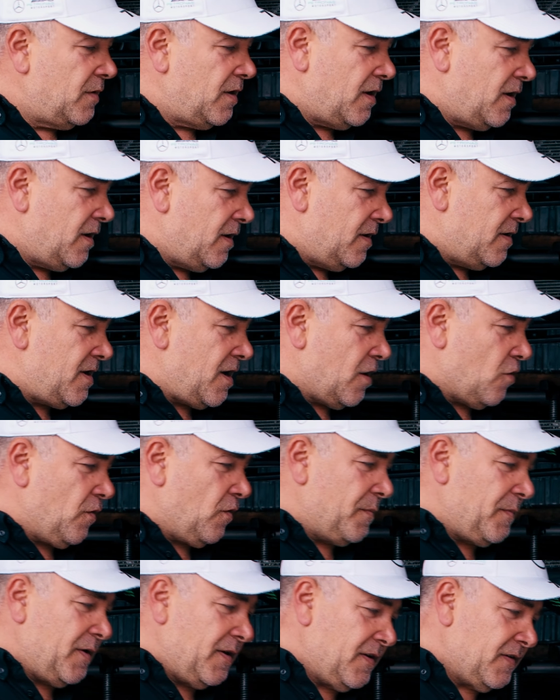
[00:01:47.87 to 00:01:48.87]
The
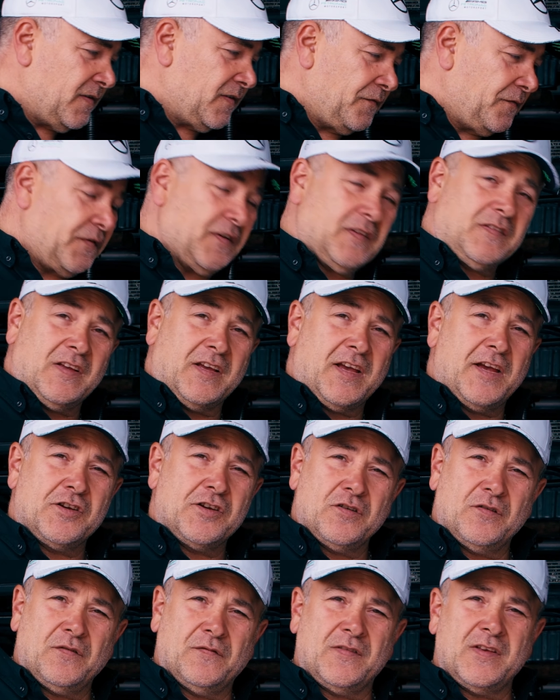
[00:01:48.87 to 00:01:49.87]
equipment, the
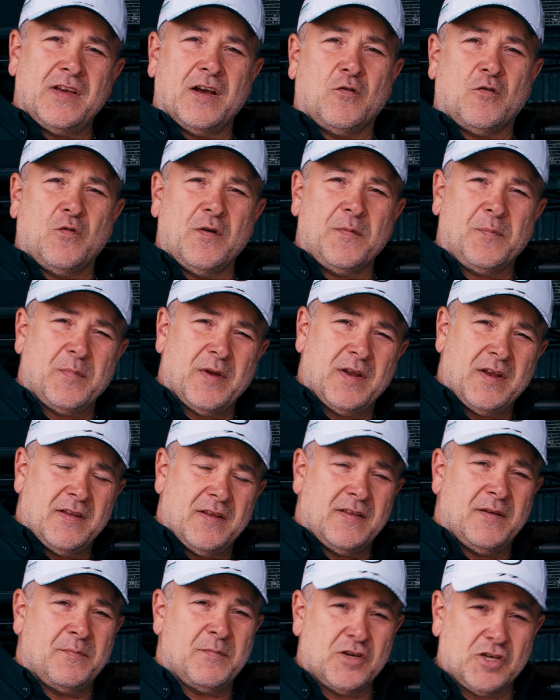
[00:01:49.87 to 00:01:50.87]
sophistication of the equipment
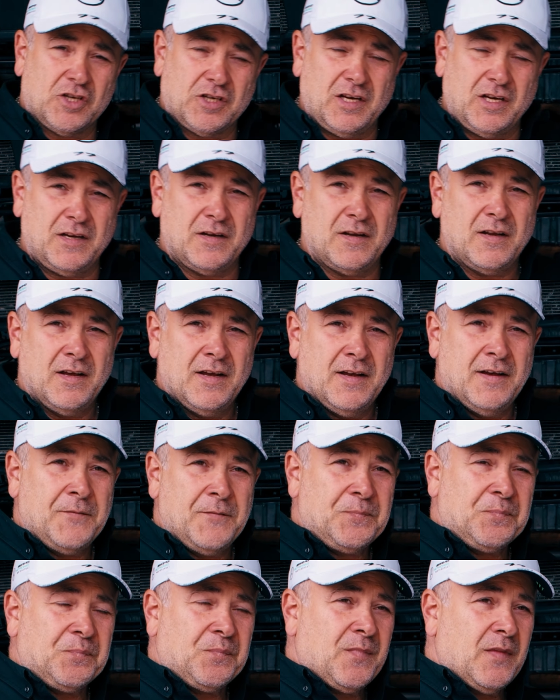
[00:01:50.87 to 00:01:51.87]
and the machine
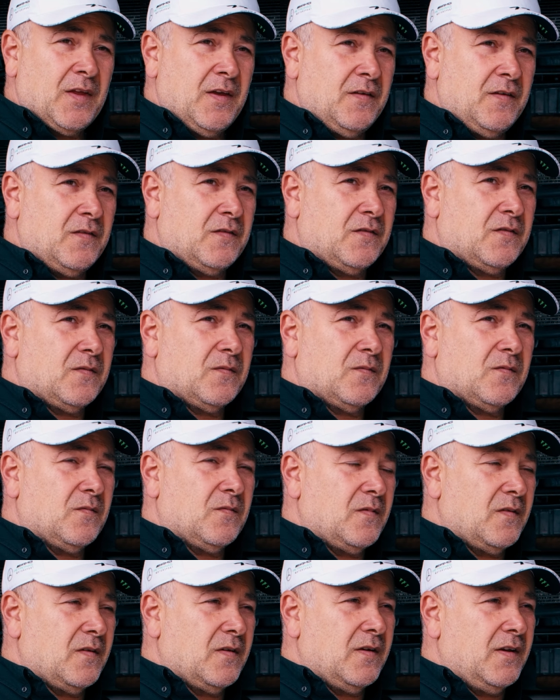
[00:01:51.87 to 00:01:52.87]
is
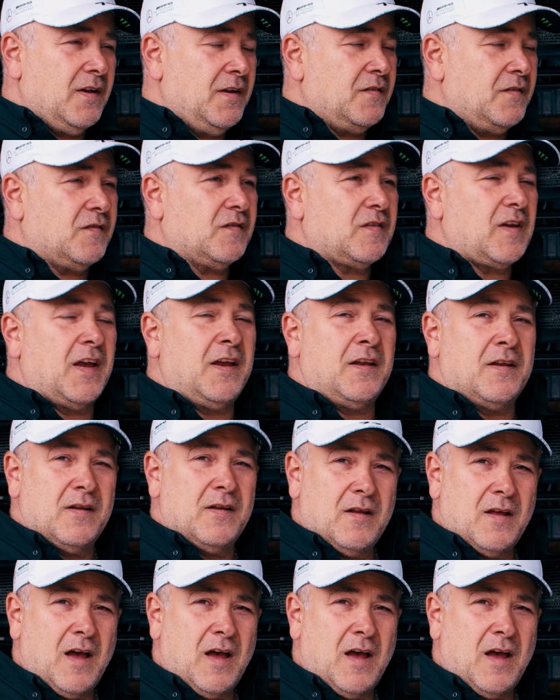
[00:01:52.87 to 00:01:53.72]
insane.